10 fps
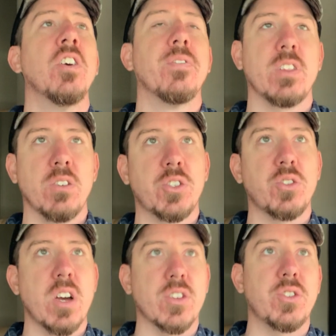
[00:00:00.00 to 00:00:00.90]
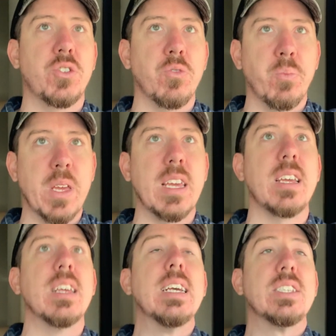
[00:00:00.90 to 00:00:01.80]
for those trucks to
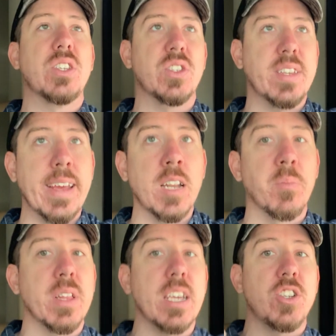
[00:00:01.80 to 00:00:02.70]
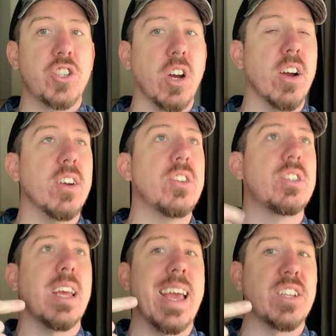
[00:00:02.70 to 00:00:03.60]
be sustainably charged
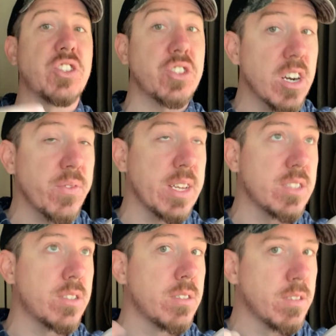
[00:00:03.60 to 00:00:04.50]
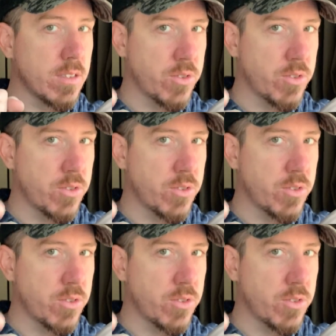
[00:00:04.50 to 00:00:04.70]
and serviced.